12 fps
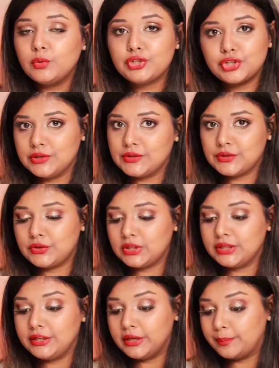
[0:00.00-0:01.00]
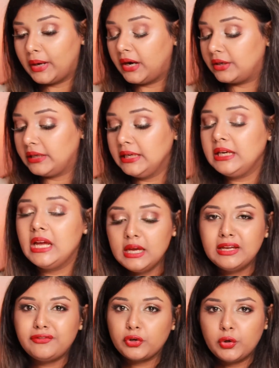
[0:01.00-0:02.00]
which is really a bargain
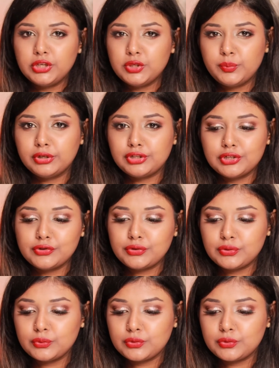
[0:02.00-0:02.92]
if you're going to purchase 2